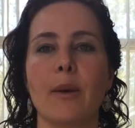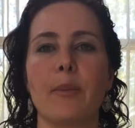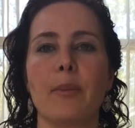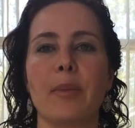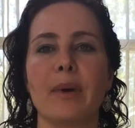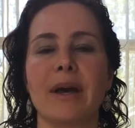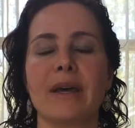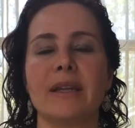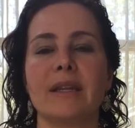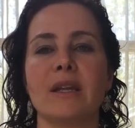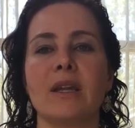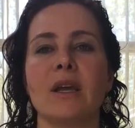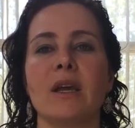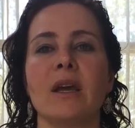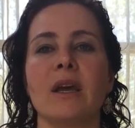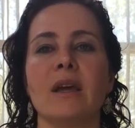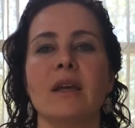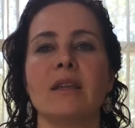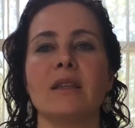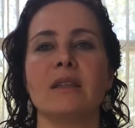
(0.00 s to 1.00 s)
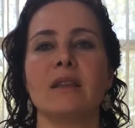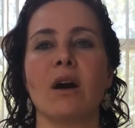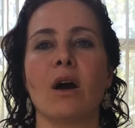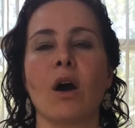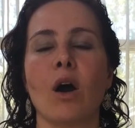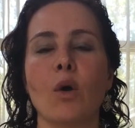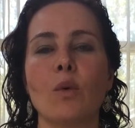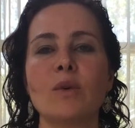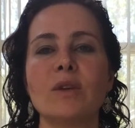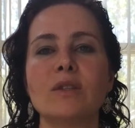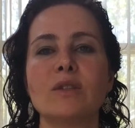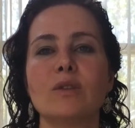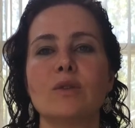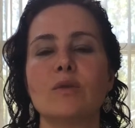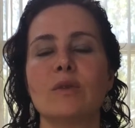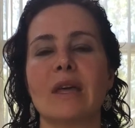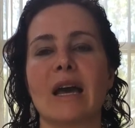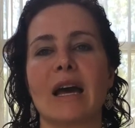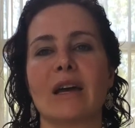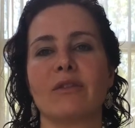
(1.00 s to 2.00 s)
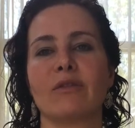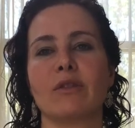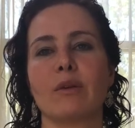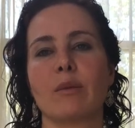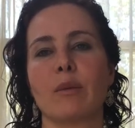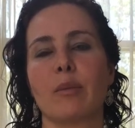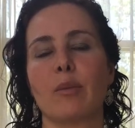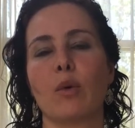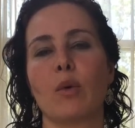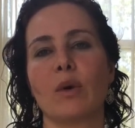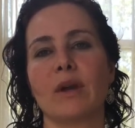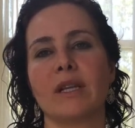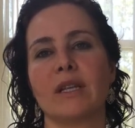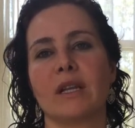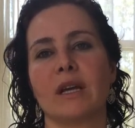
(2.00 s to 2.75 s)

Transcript: But always do that from a point